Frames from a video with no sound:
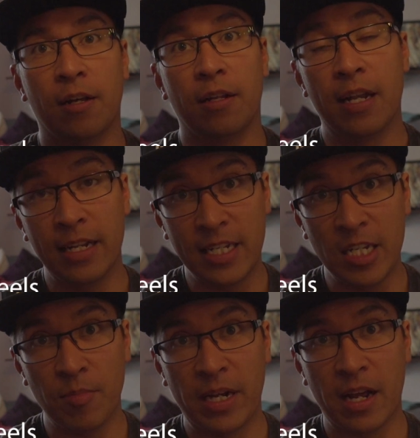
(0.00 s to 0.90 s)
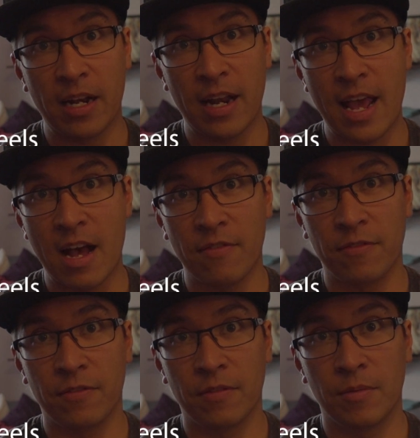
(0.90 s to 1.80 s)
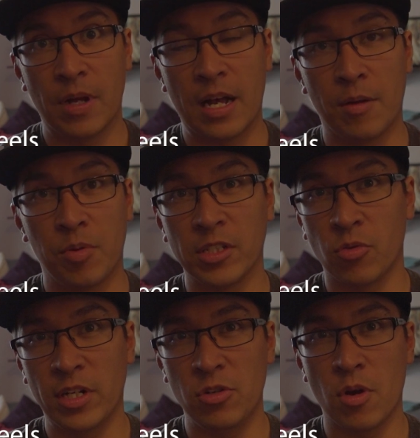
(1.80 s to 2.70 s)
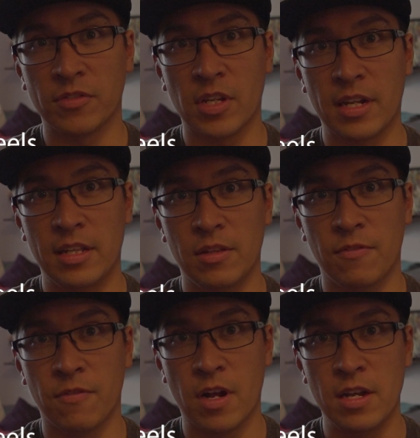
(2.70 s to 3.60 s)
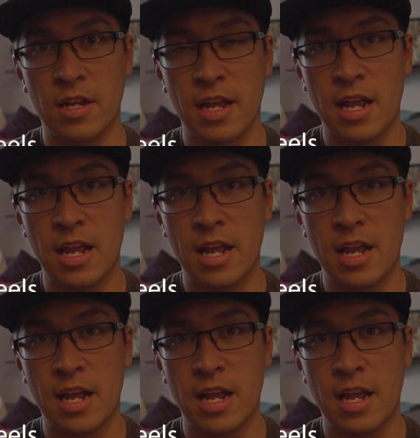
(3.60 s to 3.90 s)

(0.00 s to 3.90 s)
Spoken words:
19 by 9.5 plus 22 offset in the front,